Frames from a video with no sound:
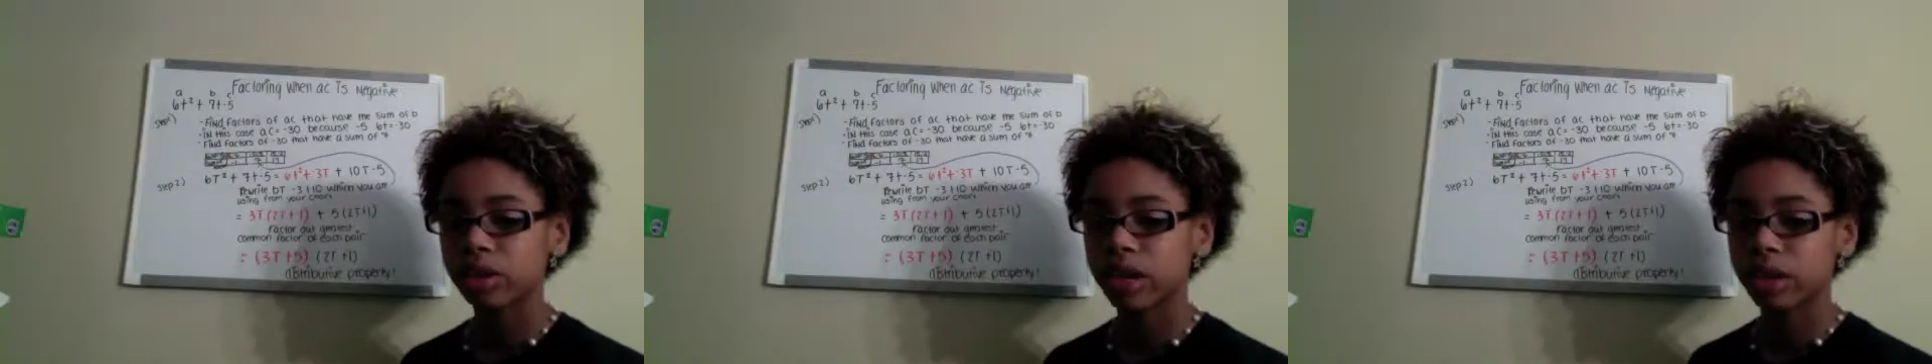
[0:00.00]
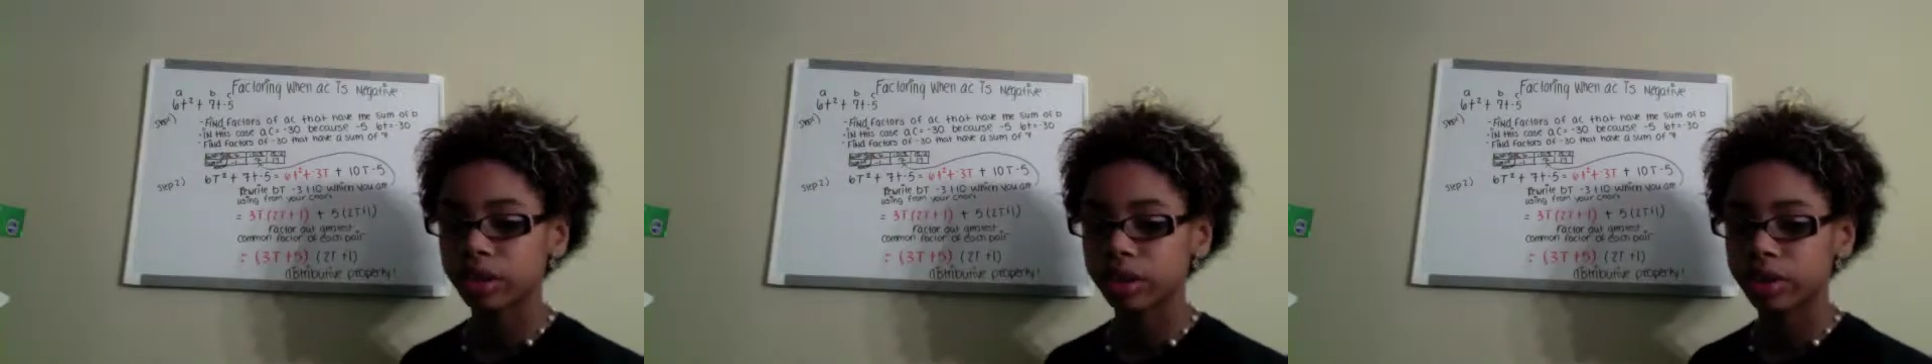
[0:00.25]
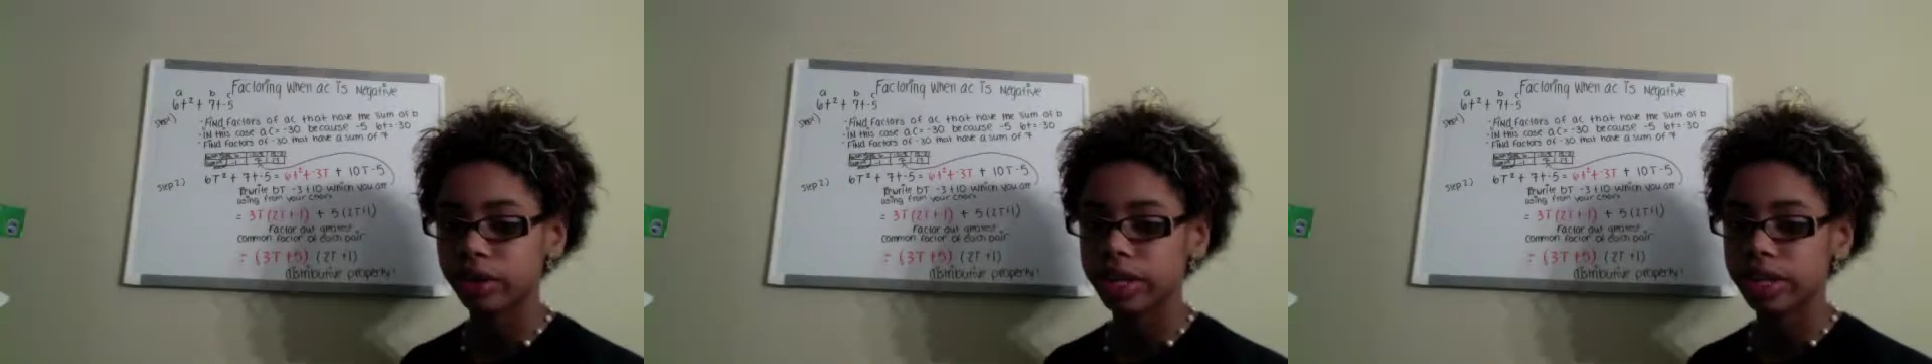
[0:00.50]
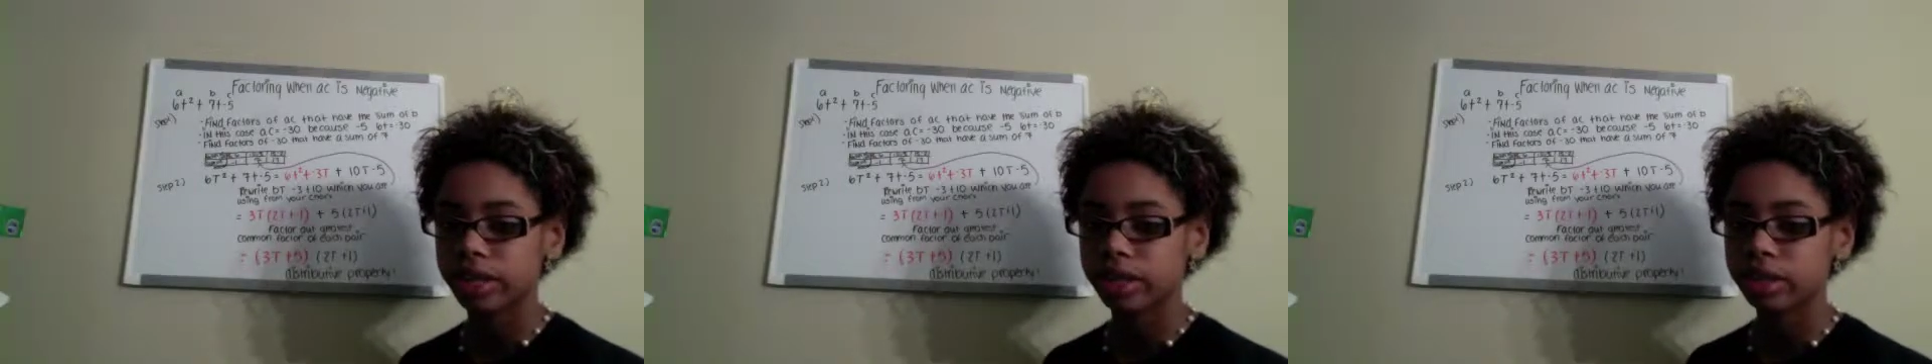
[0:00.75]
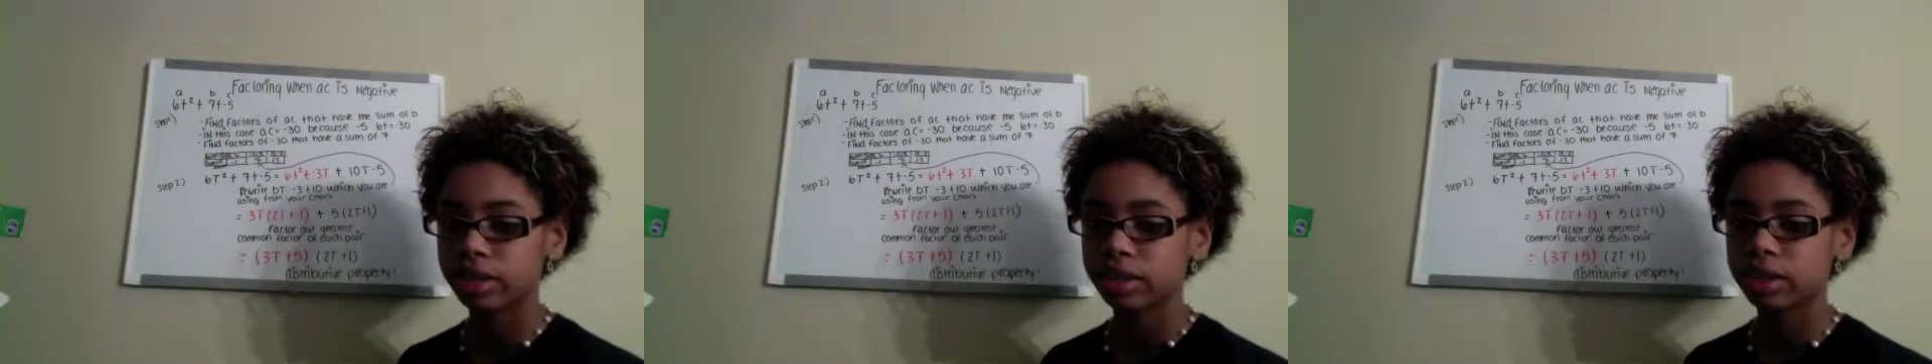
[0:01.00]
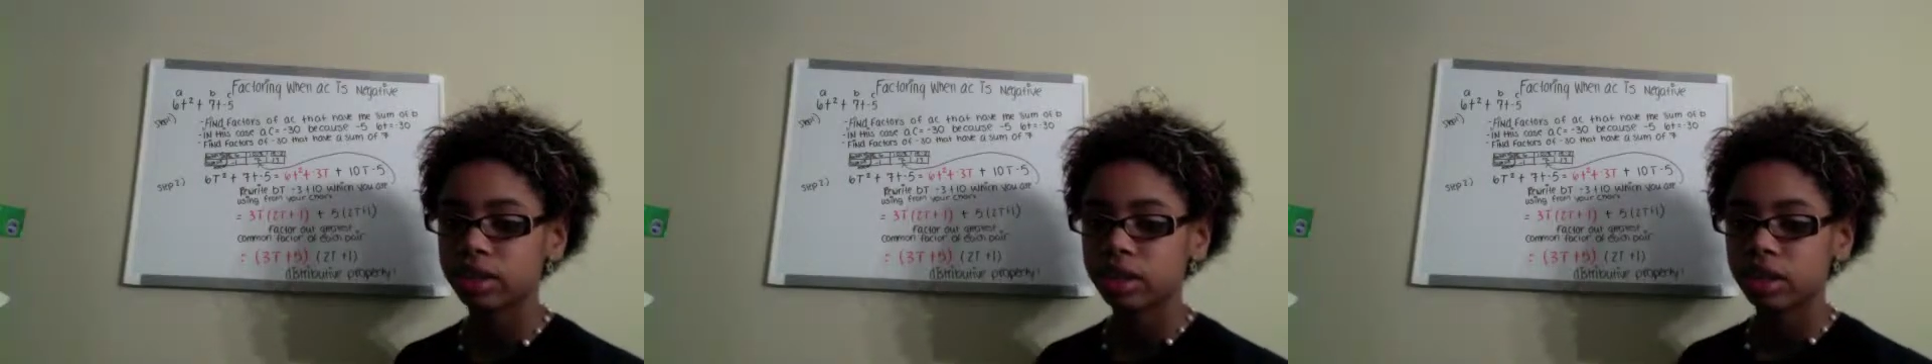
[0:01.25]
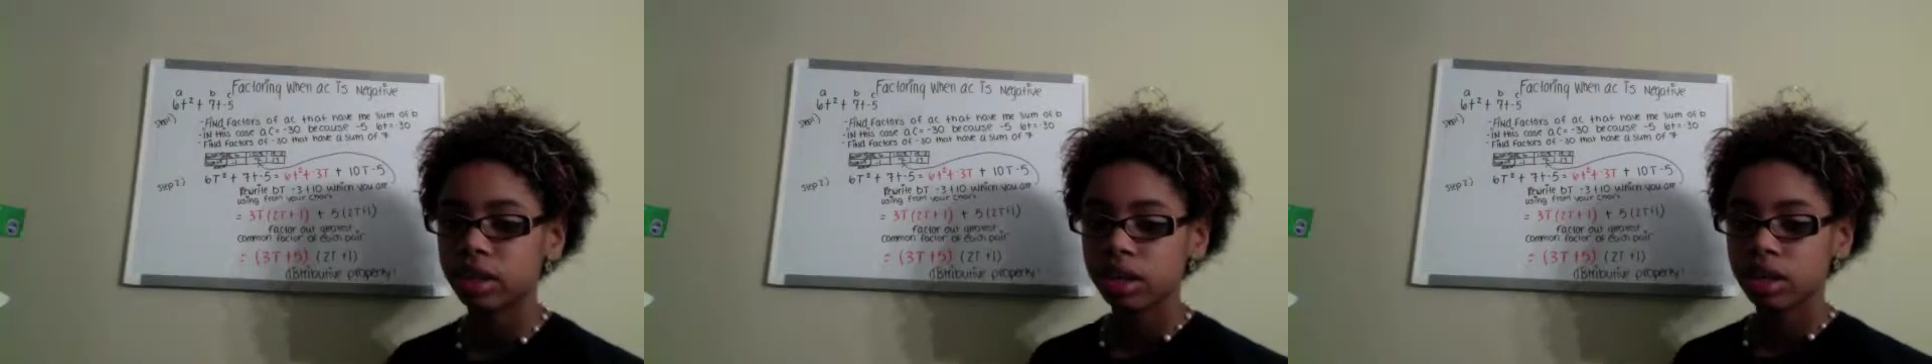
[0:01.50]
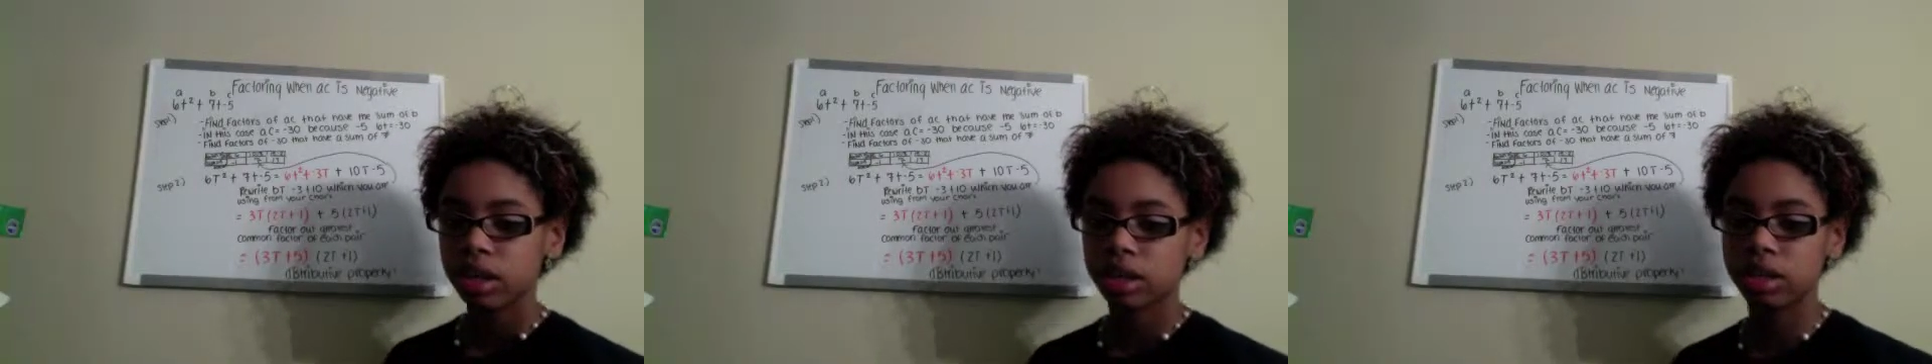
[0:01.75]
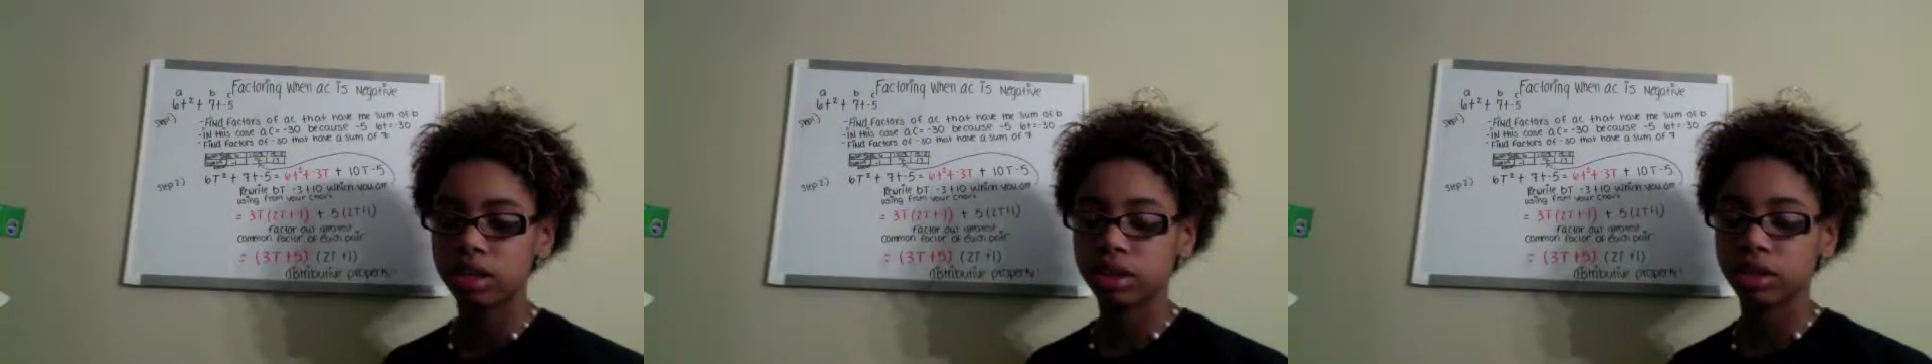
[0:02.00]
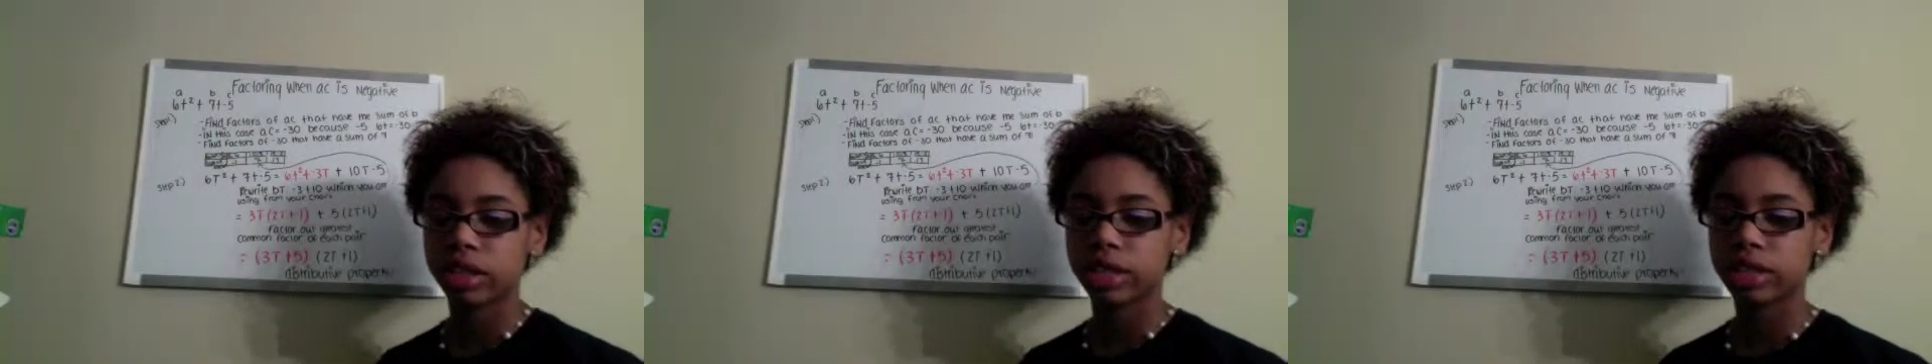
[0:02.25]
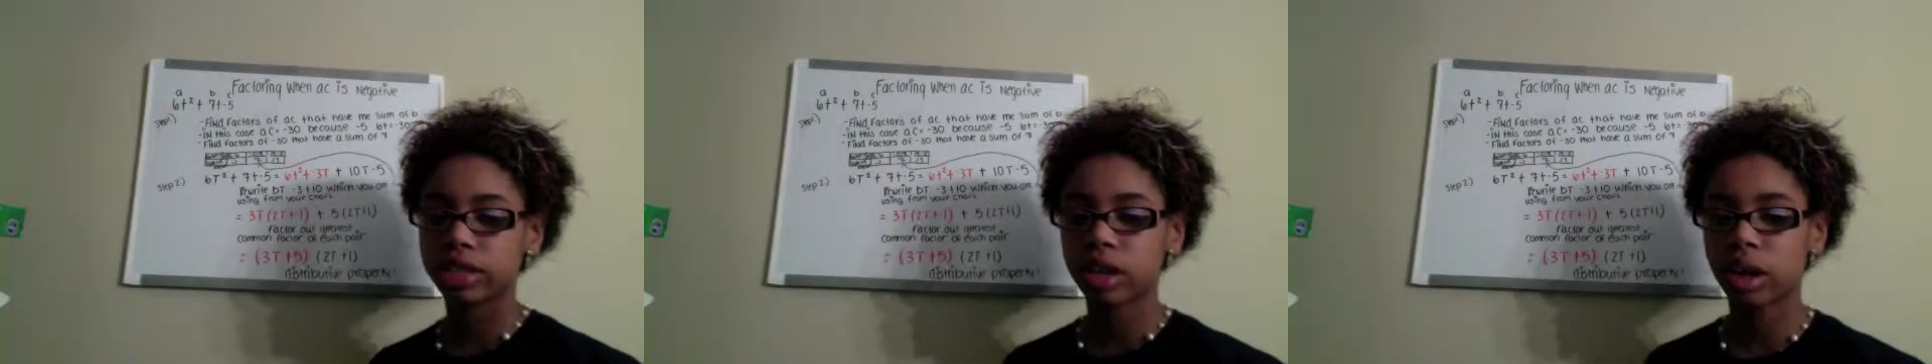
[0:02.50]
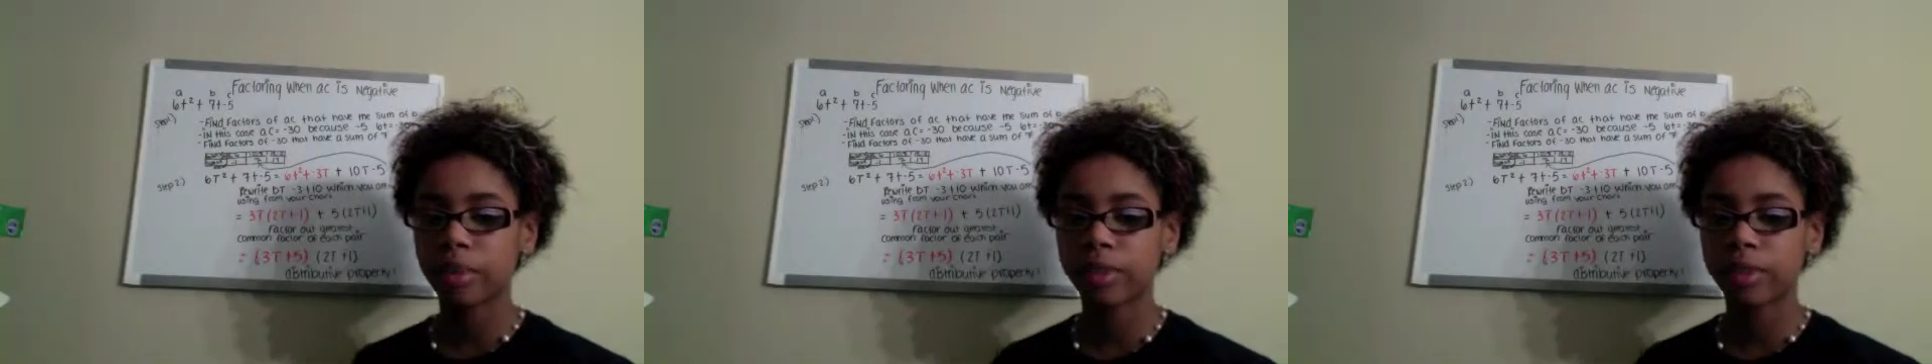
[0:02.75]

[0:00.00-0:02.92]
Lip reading: out the greatest common